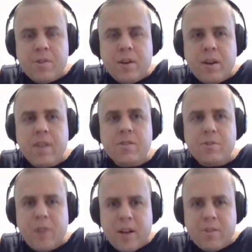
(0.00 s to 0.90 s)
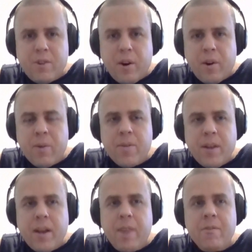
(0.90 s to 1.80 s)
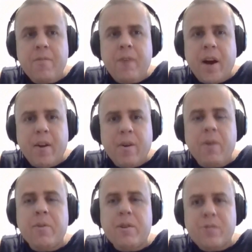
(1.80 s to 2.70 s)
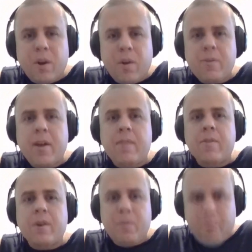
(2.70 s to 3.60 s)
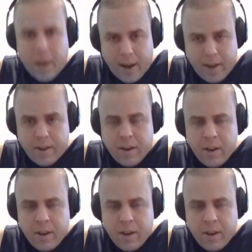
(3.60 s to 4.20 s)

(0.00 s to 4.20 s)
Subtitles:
as a trash talker than every fighter on this earth ever combined.